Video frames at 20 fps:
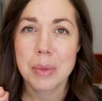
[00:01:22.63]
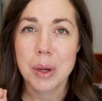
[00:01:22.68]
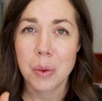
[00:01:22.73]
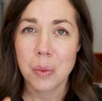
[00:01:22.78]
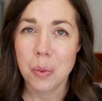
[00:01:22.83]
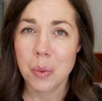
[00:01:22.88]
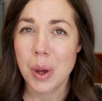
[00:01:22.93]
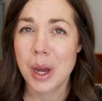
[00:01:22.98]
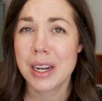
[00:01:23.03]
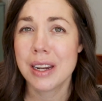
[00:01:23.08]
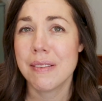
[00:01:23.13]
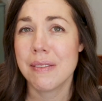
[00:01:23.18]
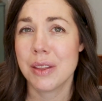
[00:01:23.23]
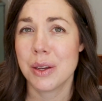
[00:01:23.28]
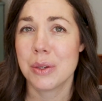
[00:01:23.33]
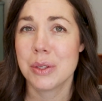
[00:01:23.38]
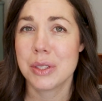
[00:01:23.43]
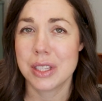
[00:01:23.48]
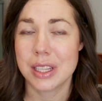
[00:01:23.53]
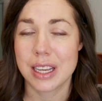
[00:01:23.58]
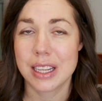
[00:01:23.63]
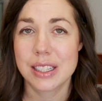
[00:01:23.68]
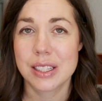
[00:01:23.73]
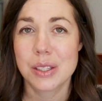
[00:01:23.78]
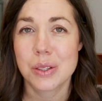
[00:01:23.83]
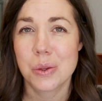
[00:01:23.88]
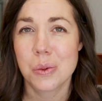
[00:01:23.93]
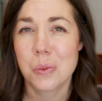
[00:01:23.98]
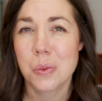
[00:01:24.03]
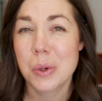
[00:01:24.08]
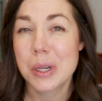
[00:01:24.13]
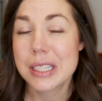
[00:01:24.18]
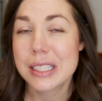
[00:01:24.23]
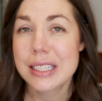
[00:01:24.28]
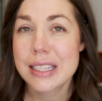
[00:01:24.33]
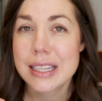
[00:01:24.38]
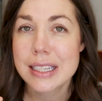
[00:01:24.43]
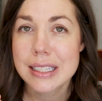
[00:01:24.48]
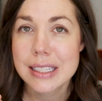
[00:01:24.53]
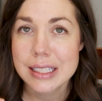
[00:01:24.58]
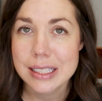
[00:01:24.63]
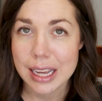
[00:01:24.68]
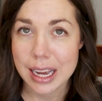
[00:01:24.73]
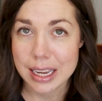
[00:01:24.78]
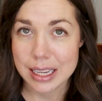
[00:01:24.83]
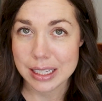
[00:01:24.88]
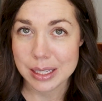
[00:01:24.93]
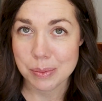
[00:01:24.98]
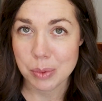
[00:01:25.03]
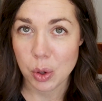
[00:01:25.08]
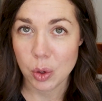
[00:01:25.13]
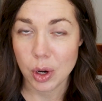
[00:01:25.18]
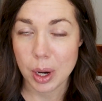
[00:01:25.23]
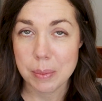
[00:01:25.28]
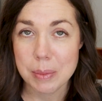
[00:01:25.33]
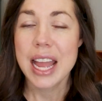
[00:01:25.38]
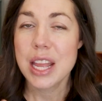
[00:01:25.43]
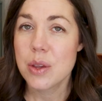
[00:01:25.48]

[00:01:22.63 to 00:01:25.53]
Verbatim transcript: but one of those things was the science program.